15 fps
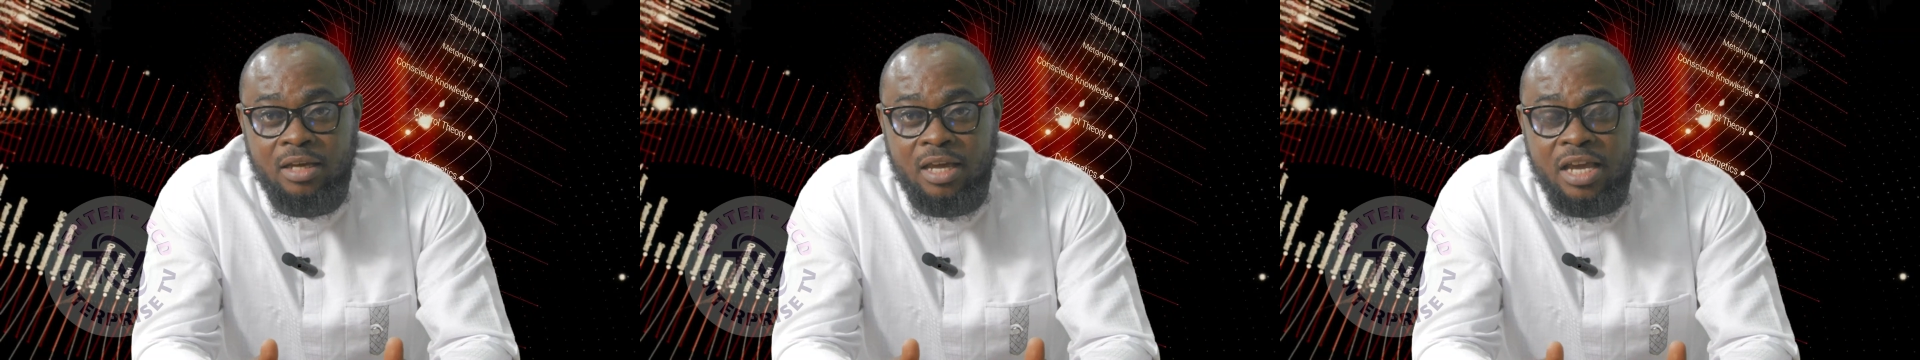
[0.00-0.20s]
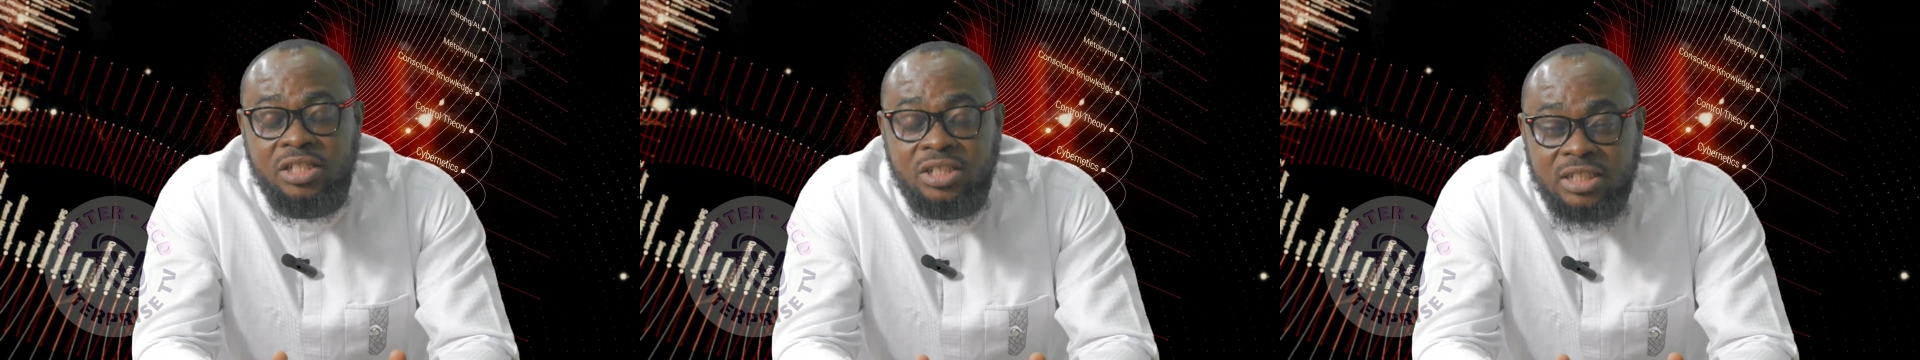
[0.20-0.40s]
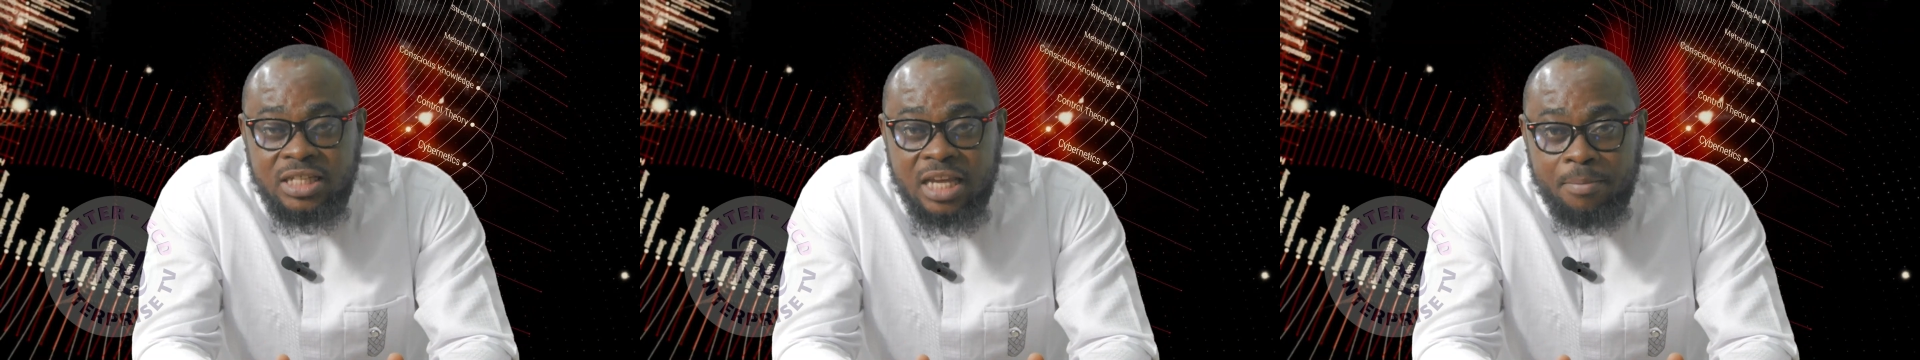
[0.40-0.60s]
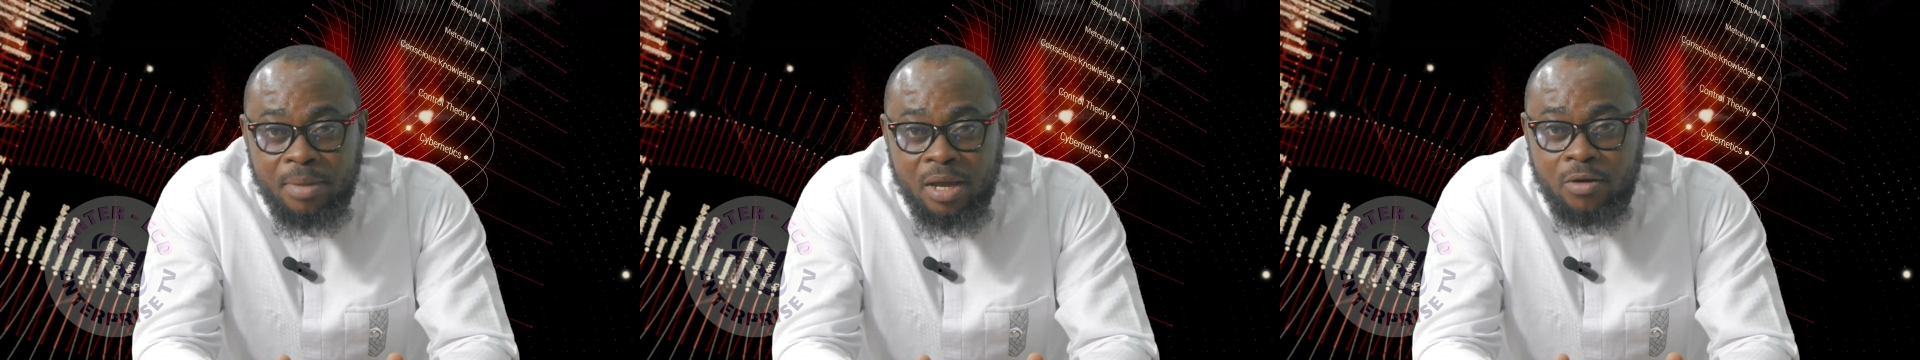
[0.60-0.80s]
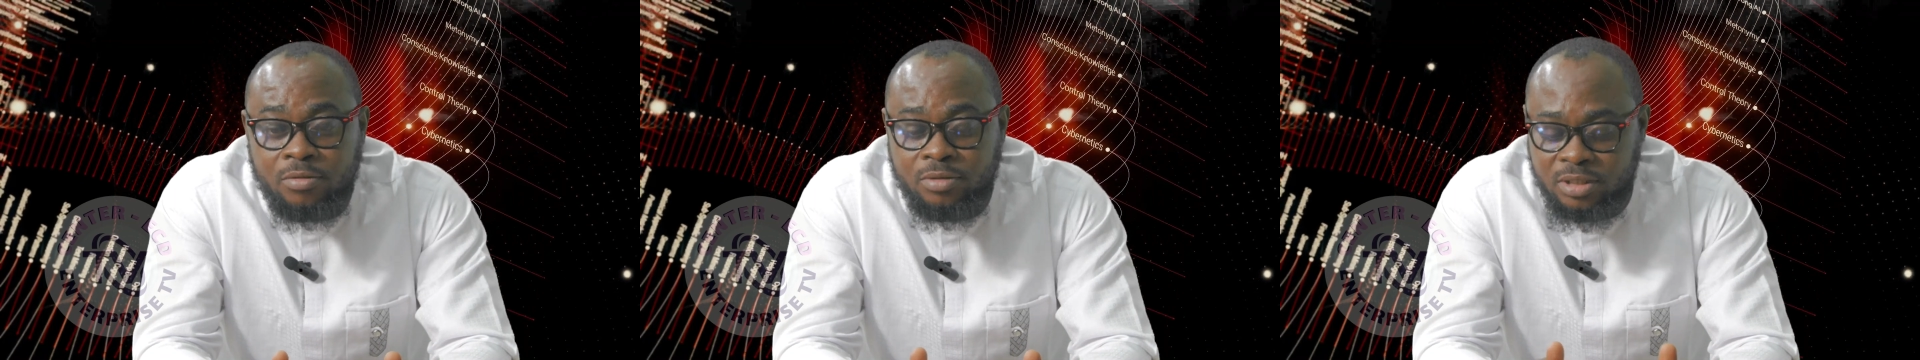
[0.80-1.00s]

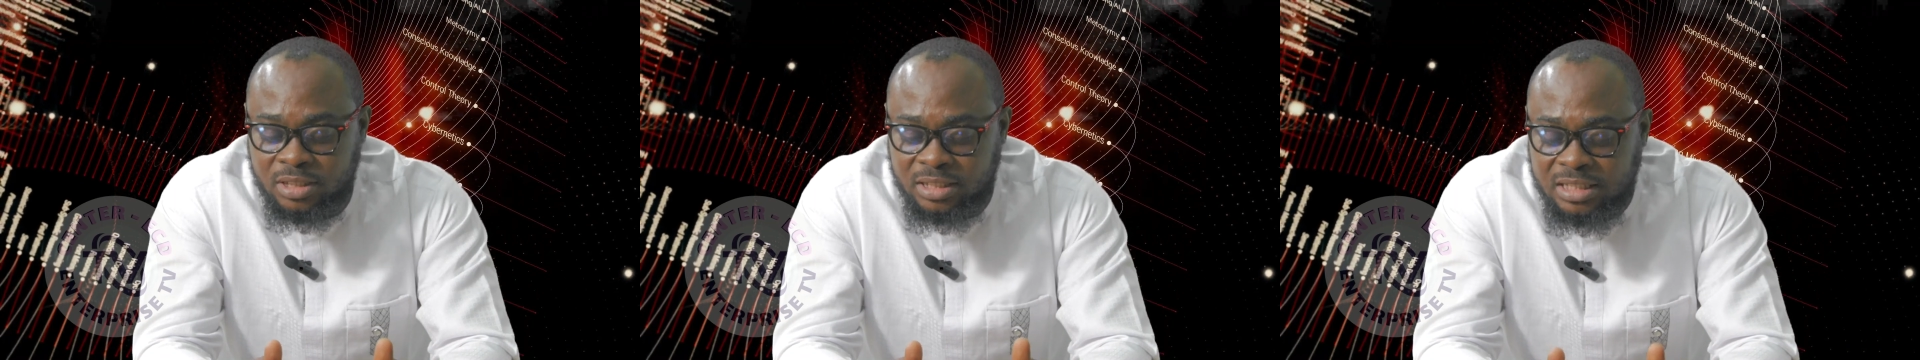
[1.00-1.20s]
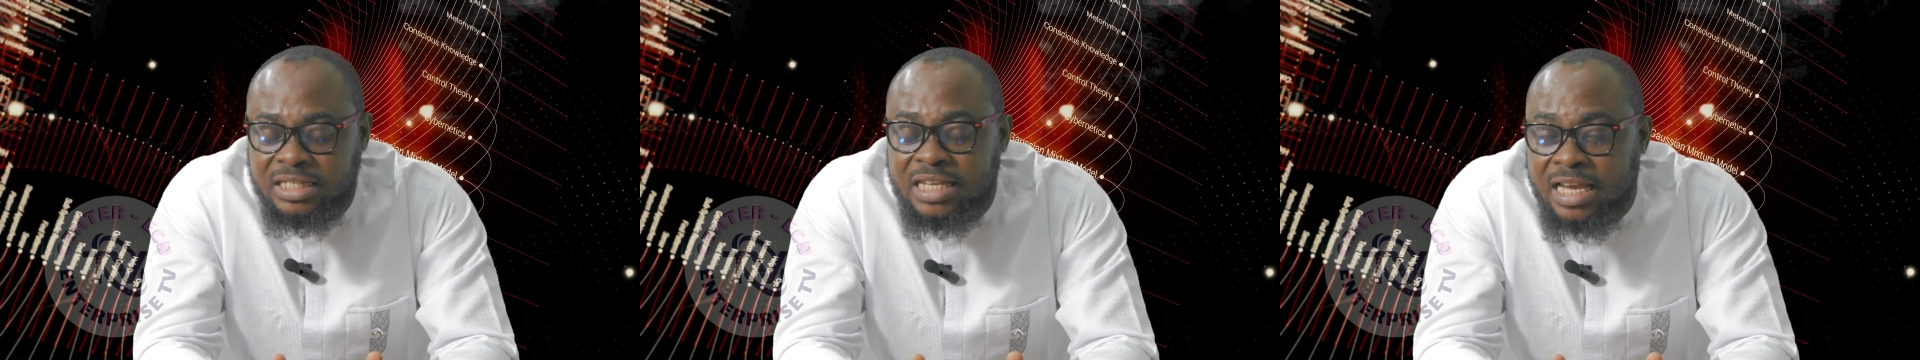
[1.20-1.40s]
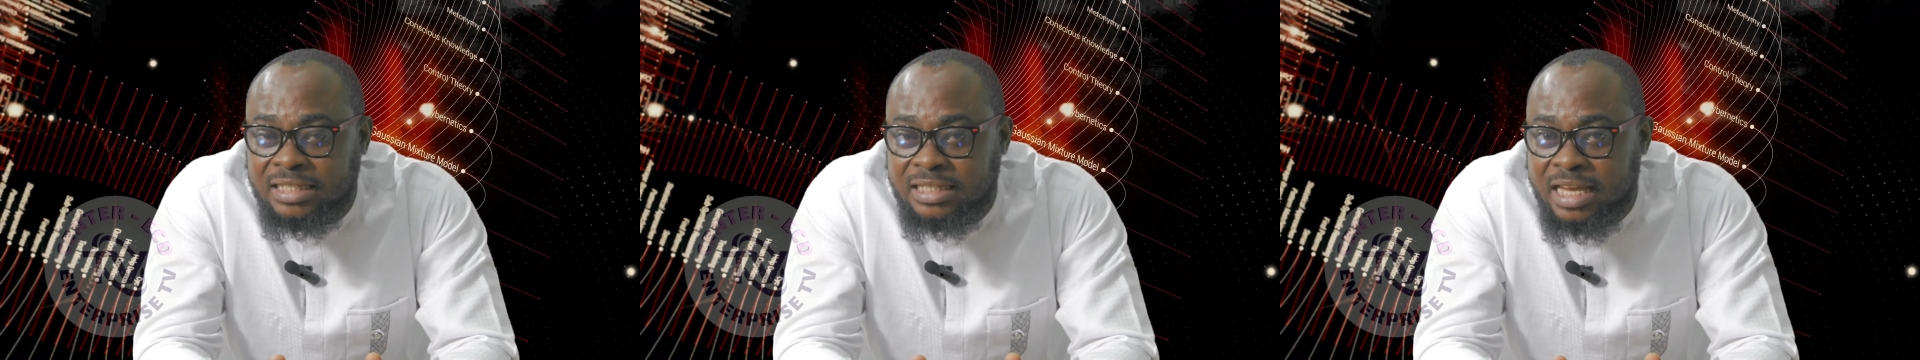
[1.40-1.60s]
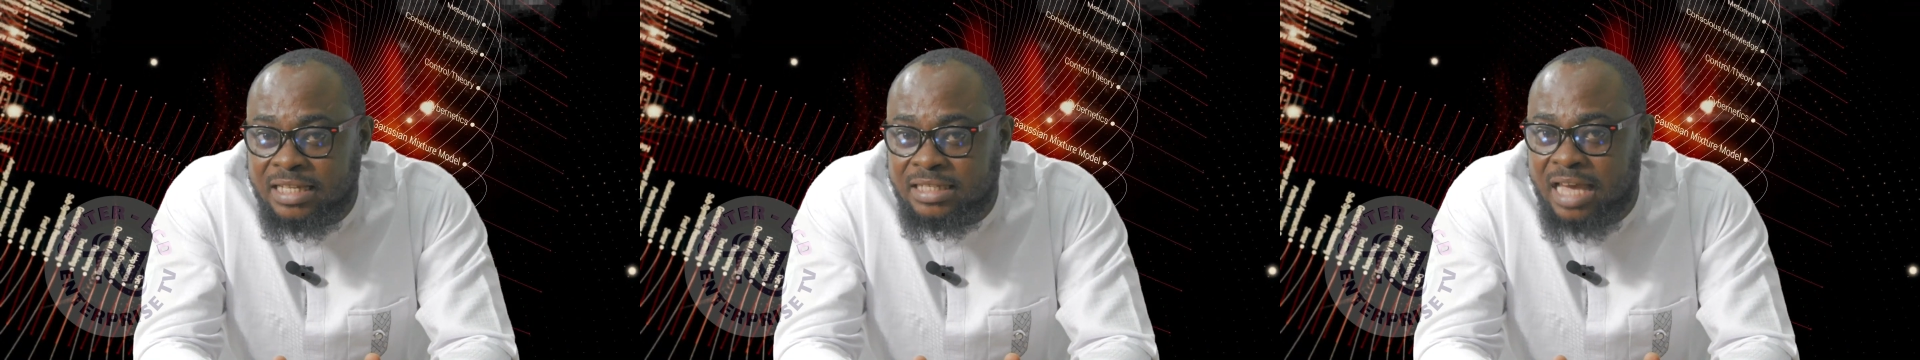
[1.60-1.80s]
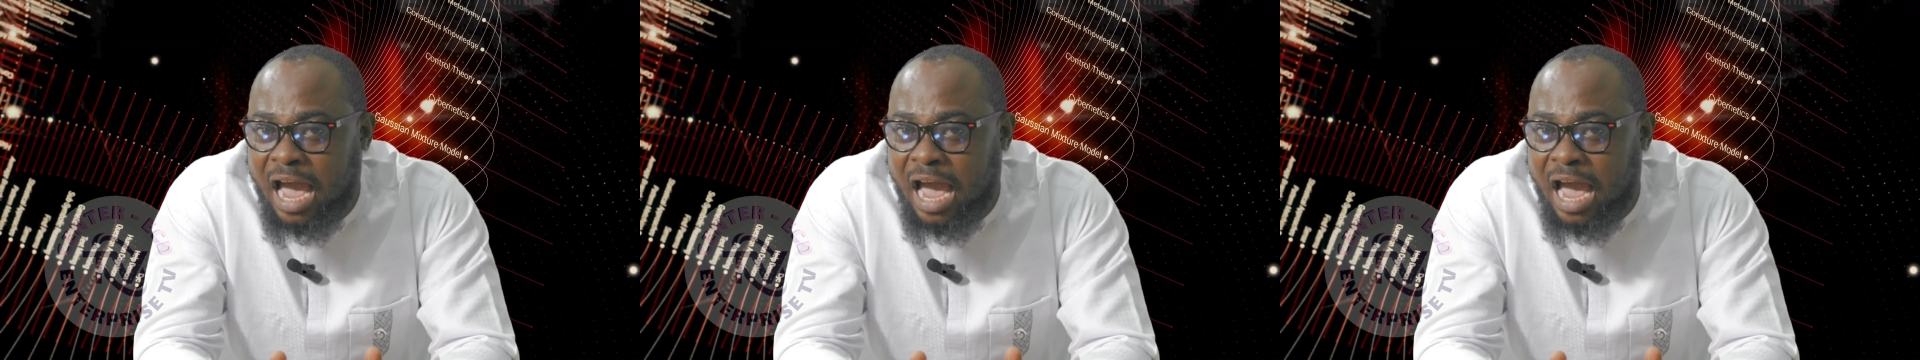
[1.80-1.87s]
HTML, CSS,